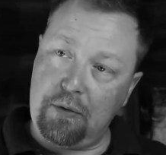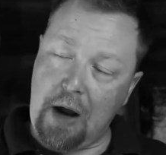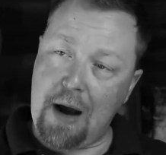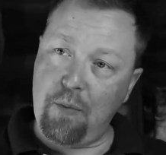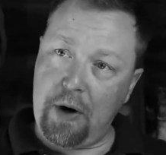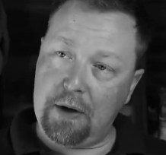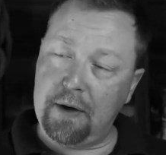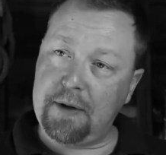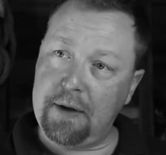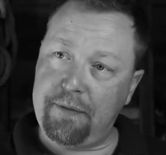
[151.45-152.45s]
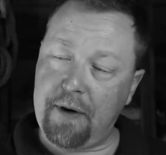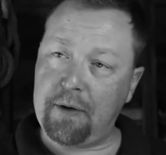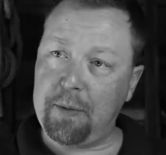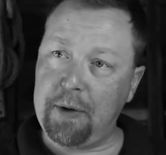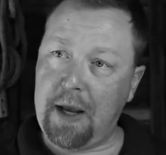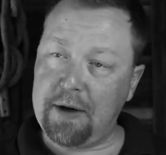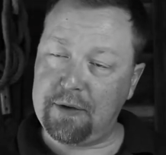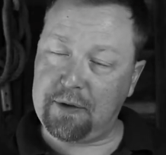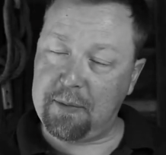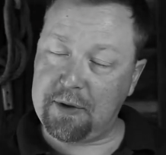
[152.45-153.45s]
Tom Wheeler at the Federal
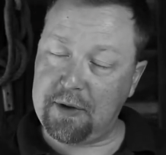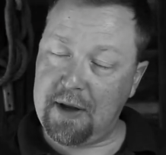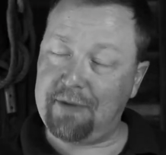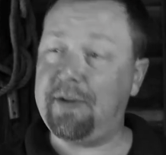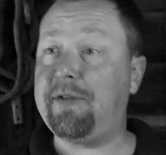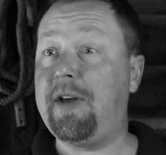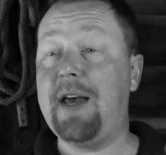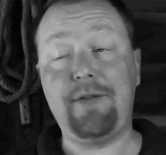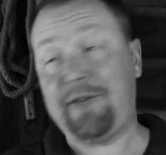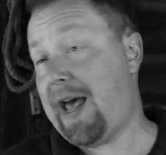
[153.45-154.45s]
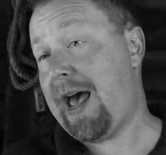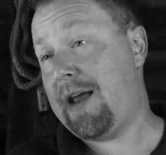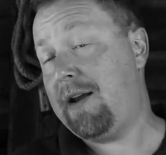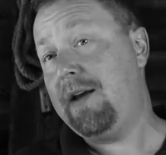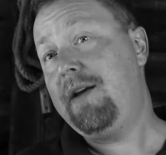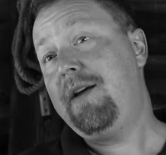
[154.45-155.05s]
Communications Commission, the SEC, has said